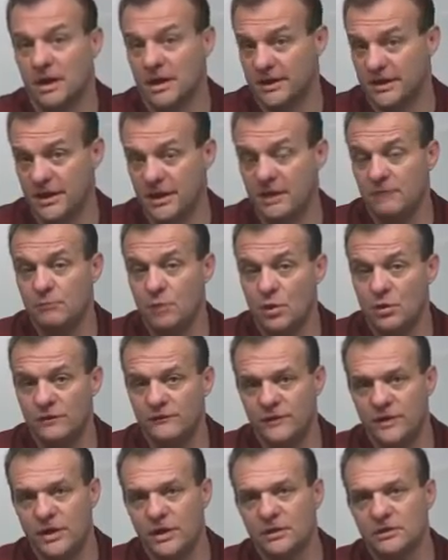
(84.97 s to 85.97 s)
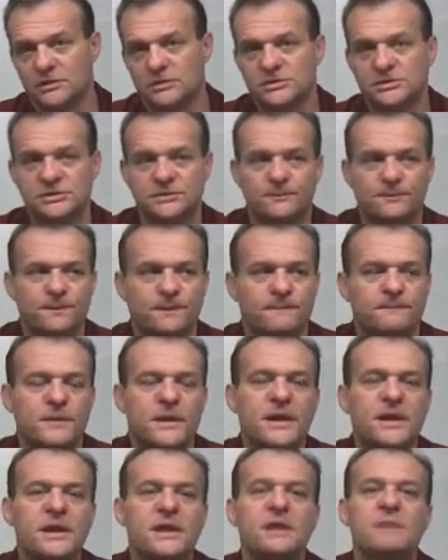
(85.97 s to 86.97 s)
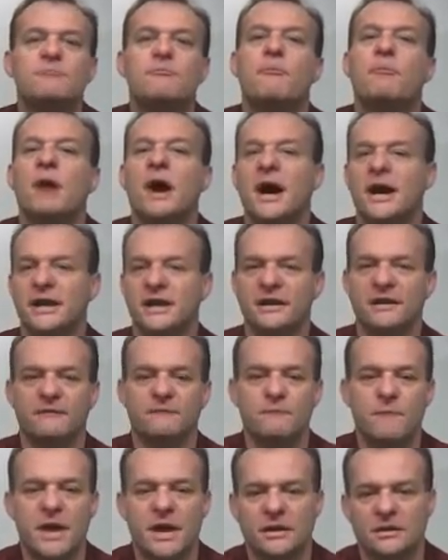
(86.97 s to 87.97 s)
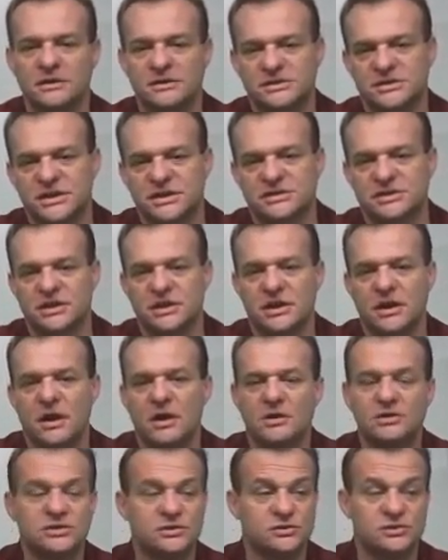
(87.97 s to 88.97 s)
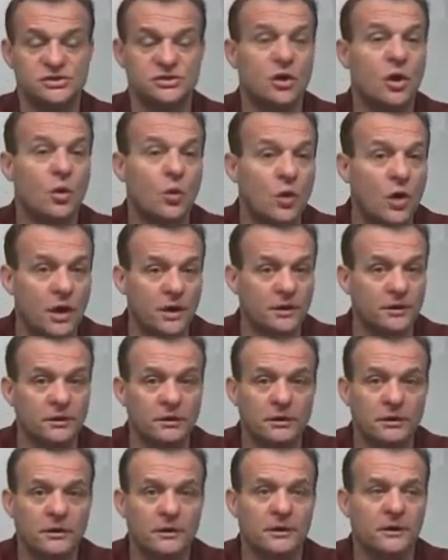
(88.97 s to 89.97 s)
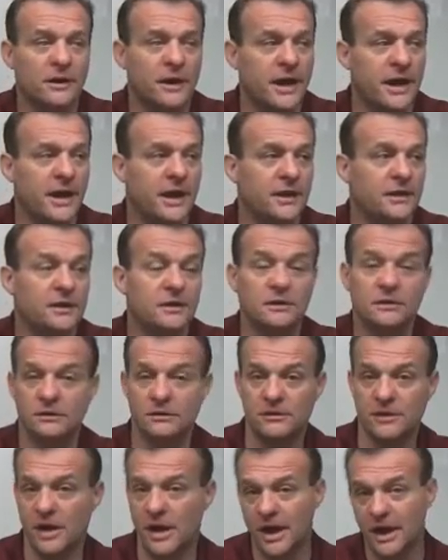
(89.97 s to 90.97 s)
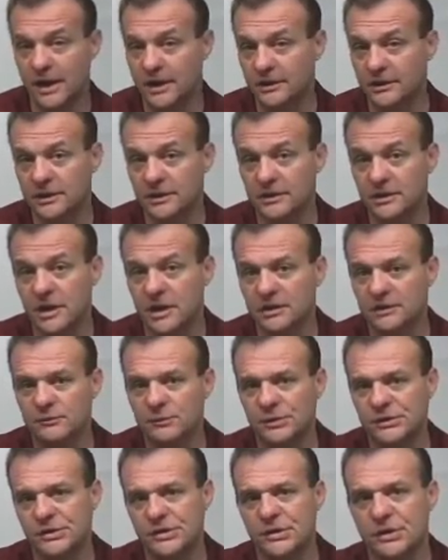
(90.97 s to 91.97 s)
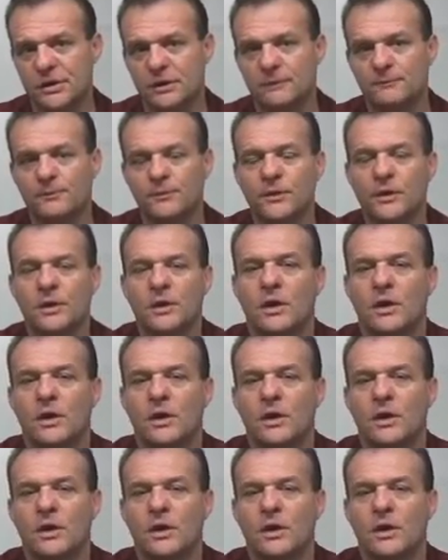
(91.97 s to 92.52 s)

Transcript: again, motor vehicles, any body of metal essentially, also salt water and earth high and conductive material.